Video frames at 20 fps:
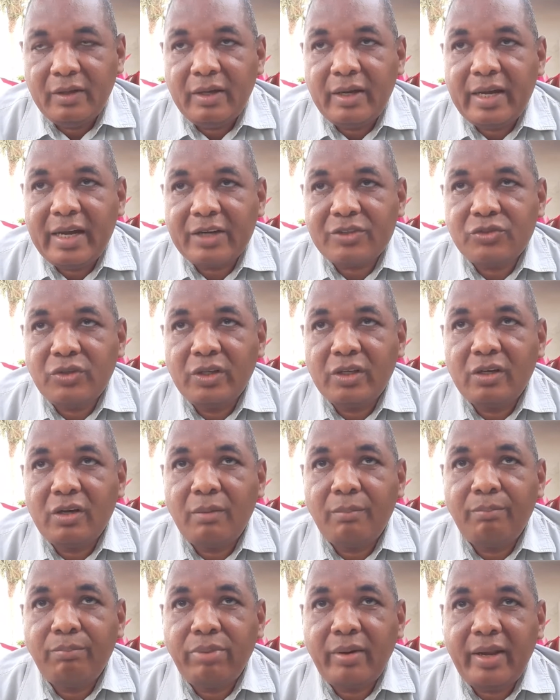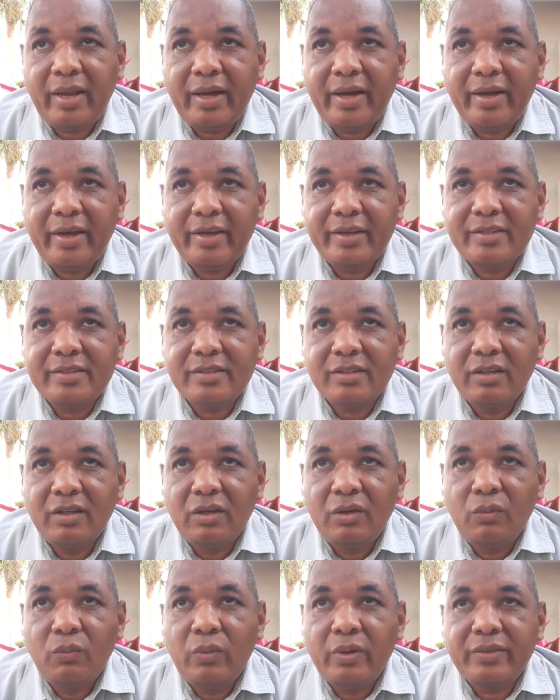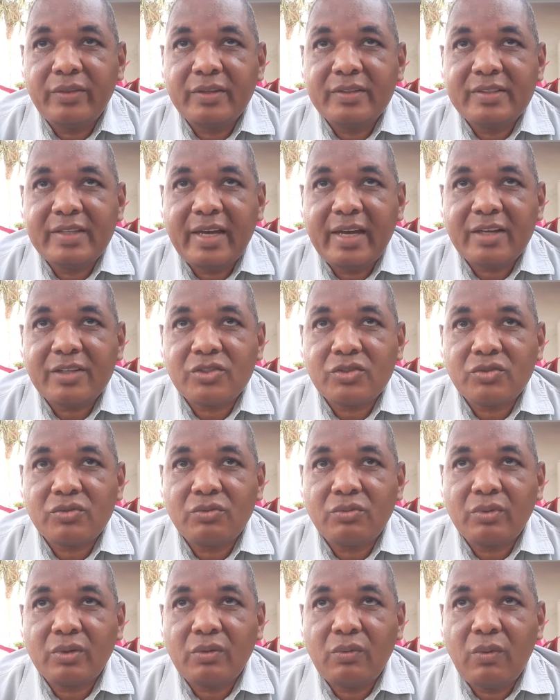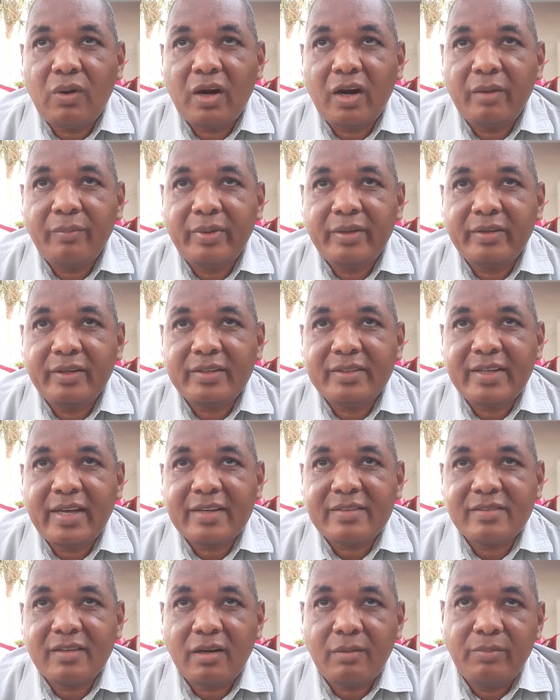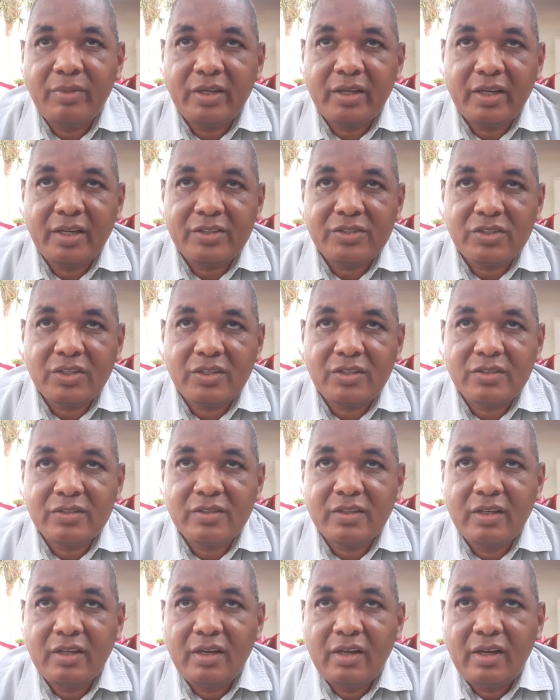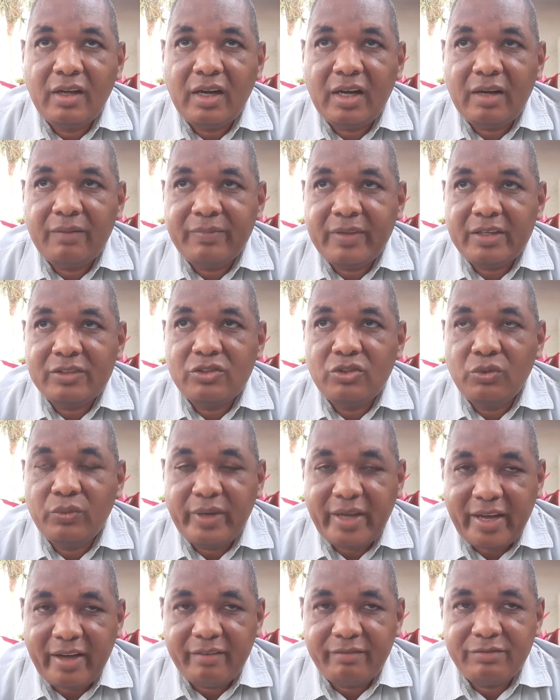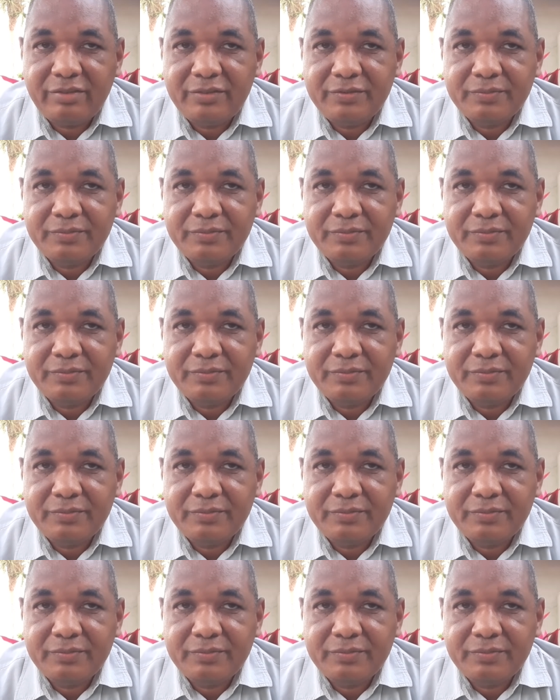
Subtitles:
actually compliant with the tax requirement, the tax obligations that you have.